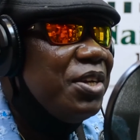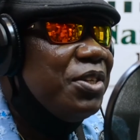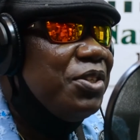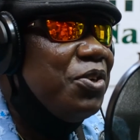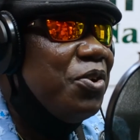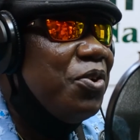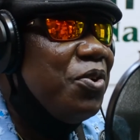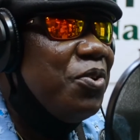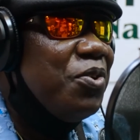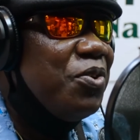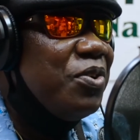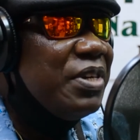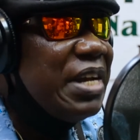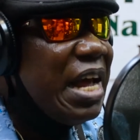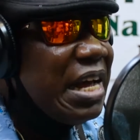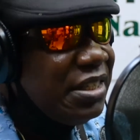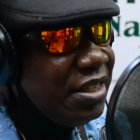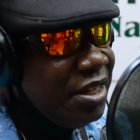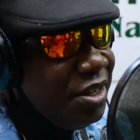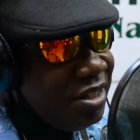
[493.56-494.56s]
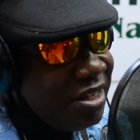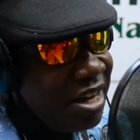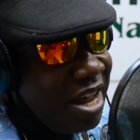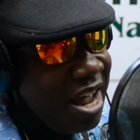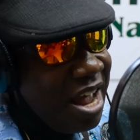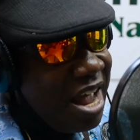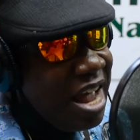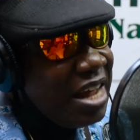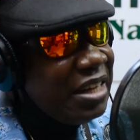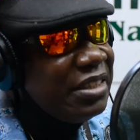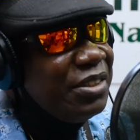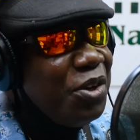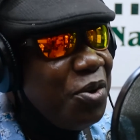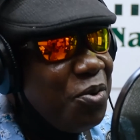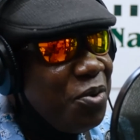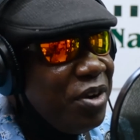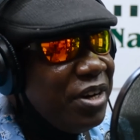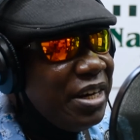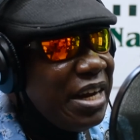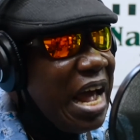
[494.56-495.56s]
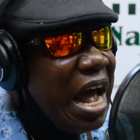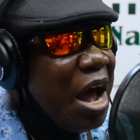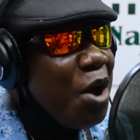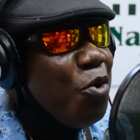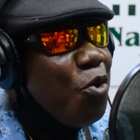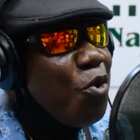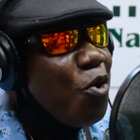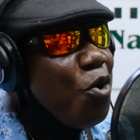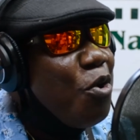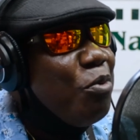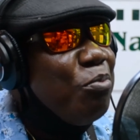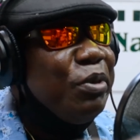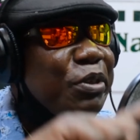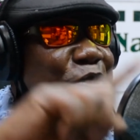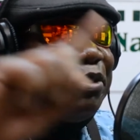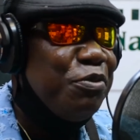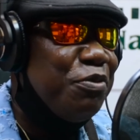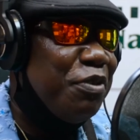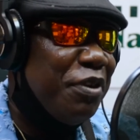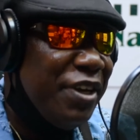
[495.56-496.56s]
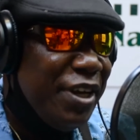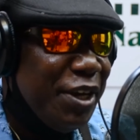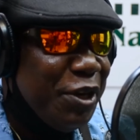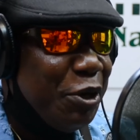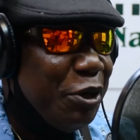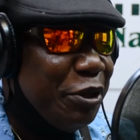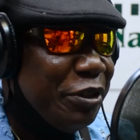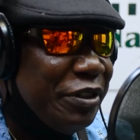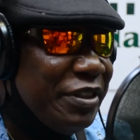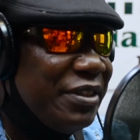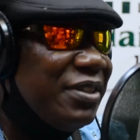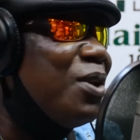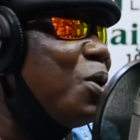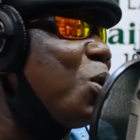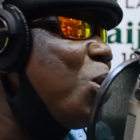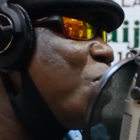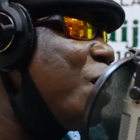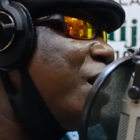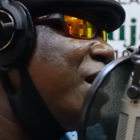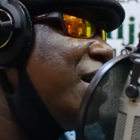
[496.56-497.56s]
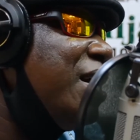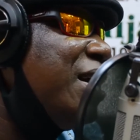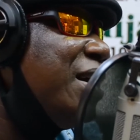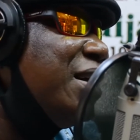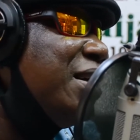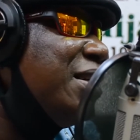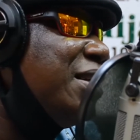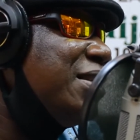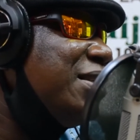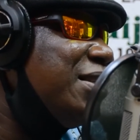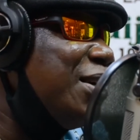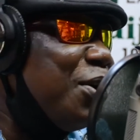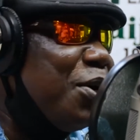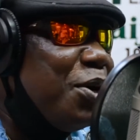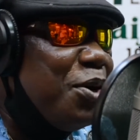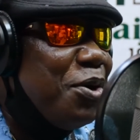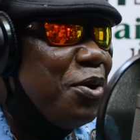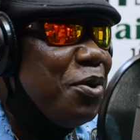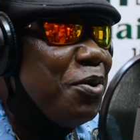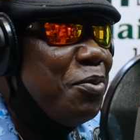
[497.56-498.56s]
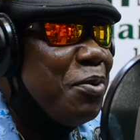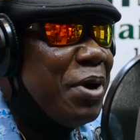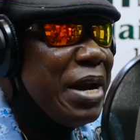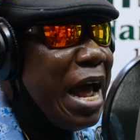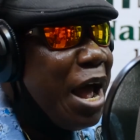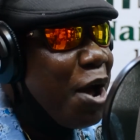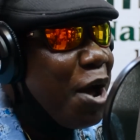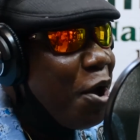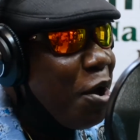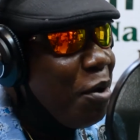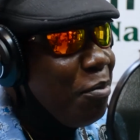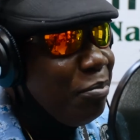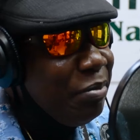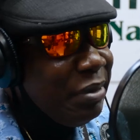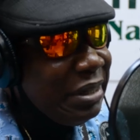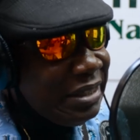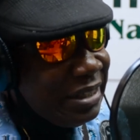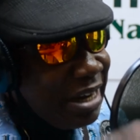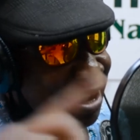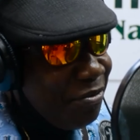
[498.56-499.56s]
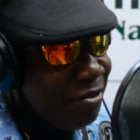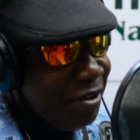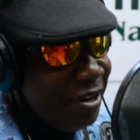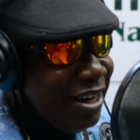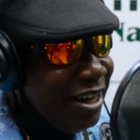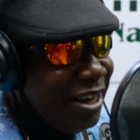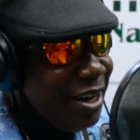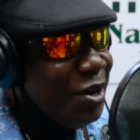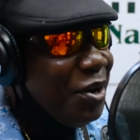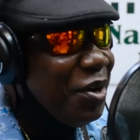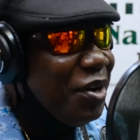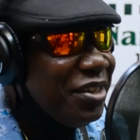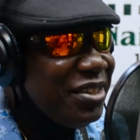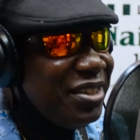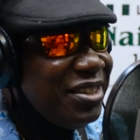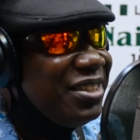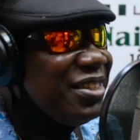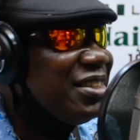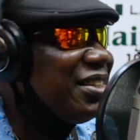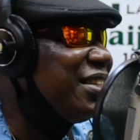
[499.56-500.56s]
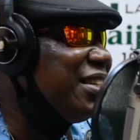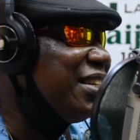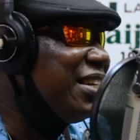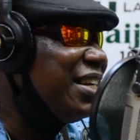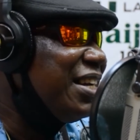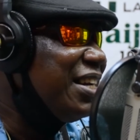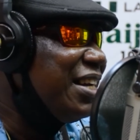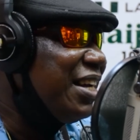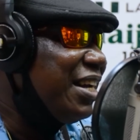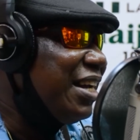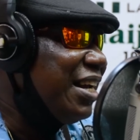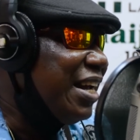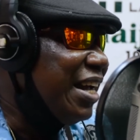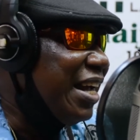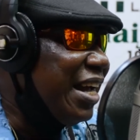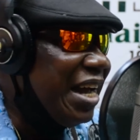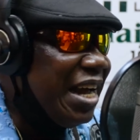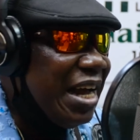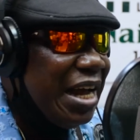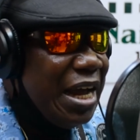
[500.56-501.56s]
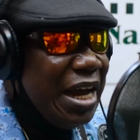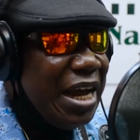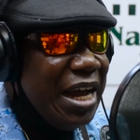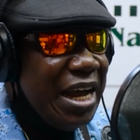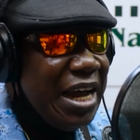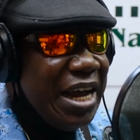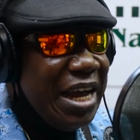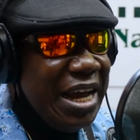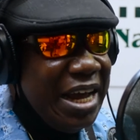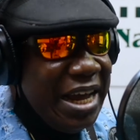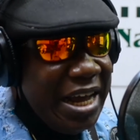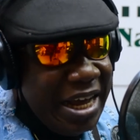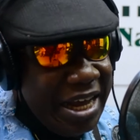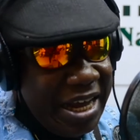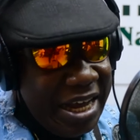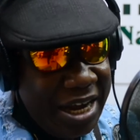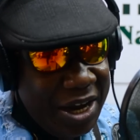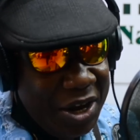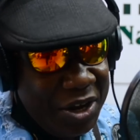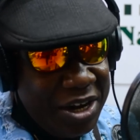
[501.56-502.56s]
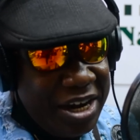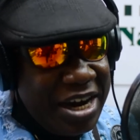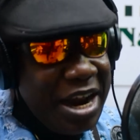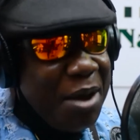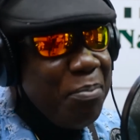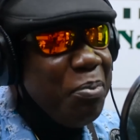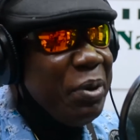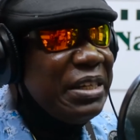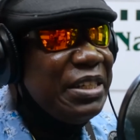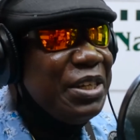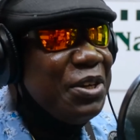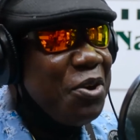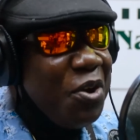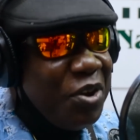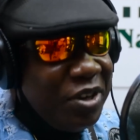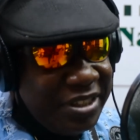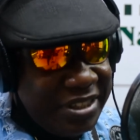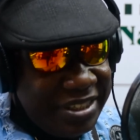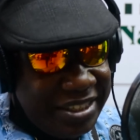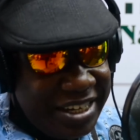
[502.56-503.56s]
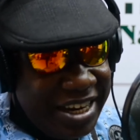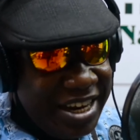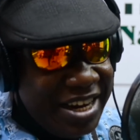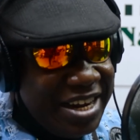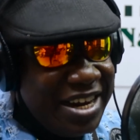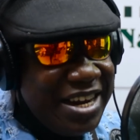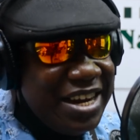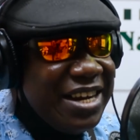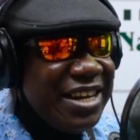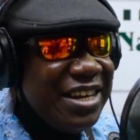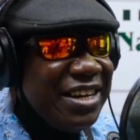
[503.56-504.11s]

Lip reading: So that says, don't worry, I go come meet you for Lagos. So when I come meet him for Lagos, another person can't take